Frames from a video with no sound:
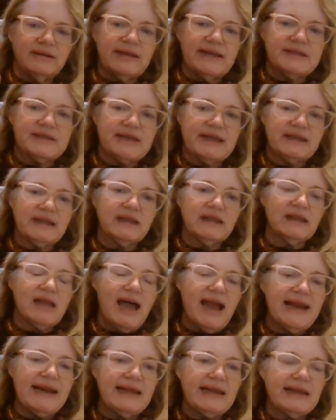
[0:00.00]
it's like the
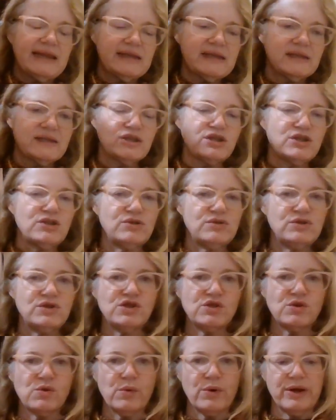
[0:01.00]
lining is too
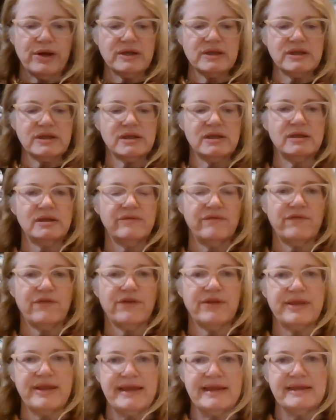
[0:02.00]
short
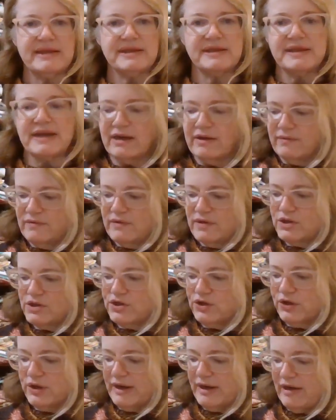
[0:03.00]
for the inside of the
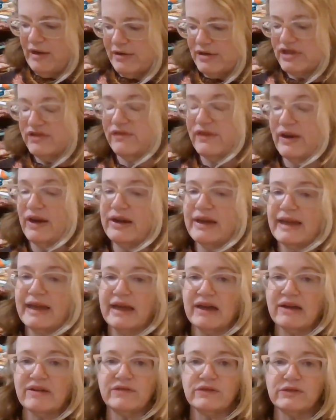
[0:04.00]
shirt. And I was very
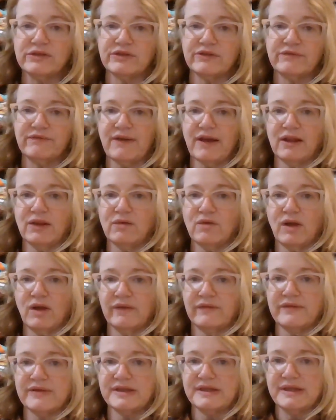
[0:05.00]
careful to follow
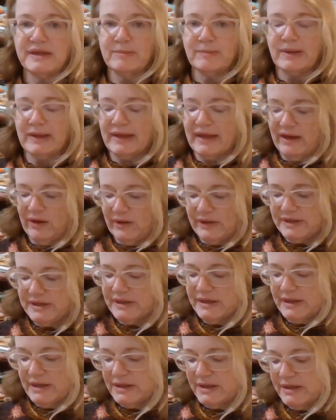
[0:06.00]
all of the seam
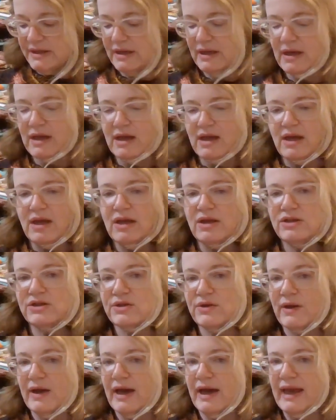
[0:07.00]
allowances.
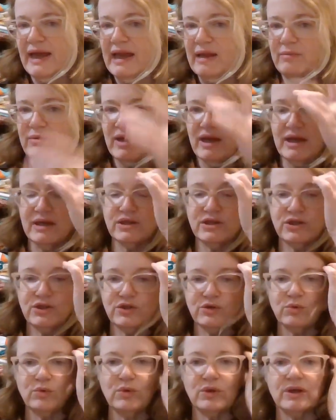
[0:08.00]
So I am not
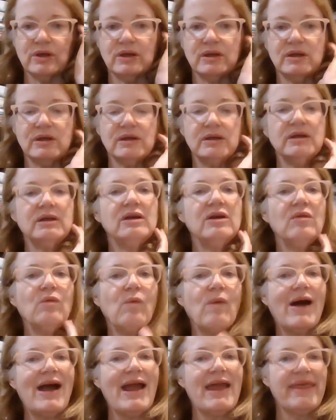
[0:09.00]
sure
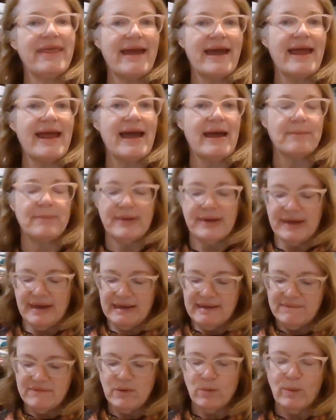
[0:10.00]
why that happened.
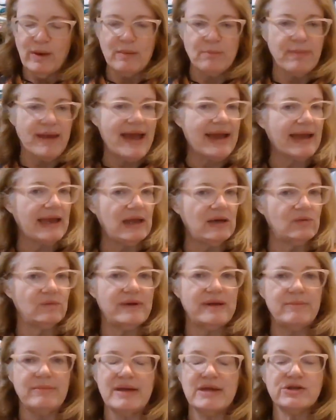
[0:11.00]
I even went back and
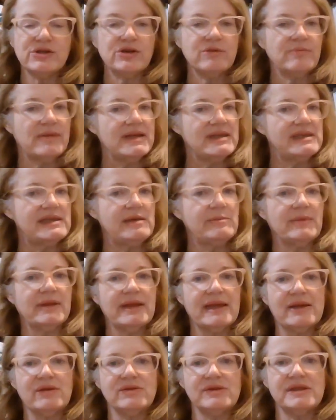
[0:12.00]
remeasured my seam
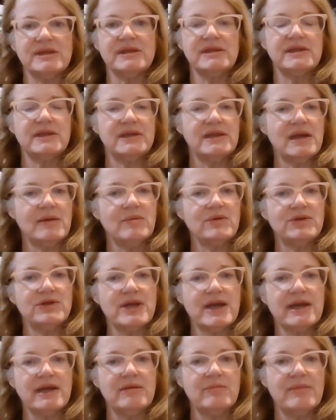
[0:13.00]
allowances to double
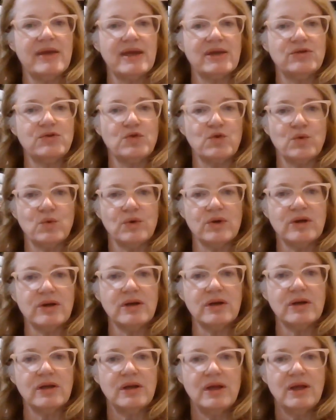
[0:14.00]
check and make
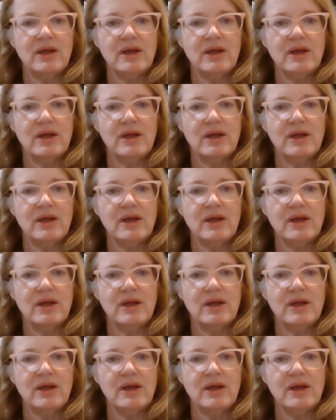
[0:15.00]
sure.